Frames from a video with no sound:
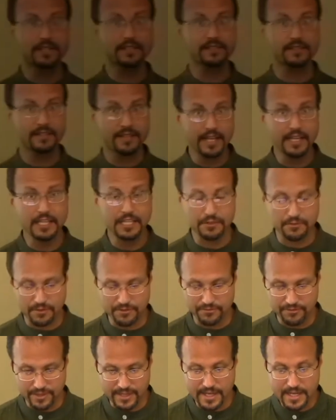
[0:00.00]
incidentally
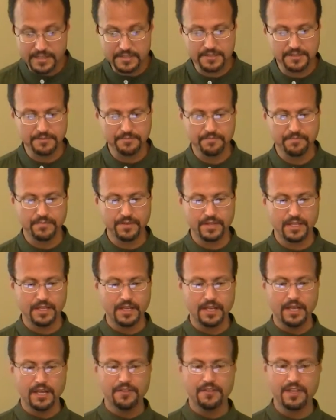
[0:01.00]
reflect
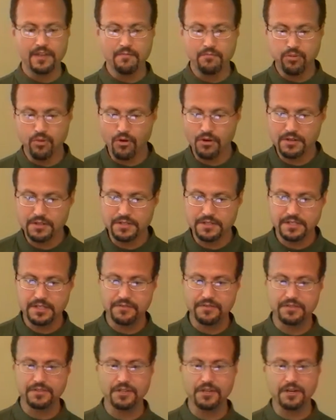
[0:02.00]
the importance
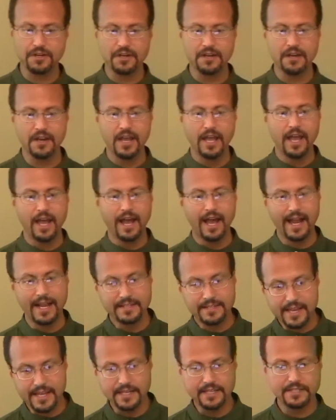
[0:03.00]
of certain
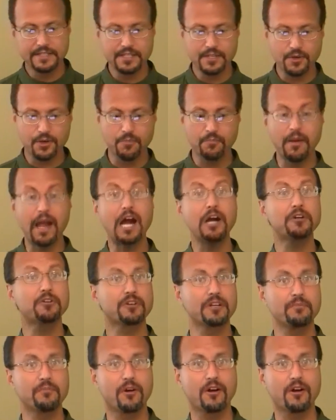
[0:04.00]
identity or boundary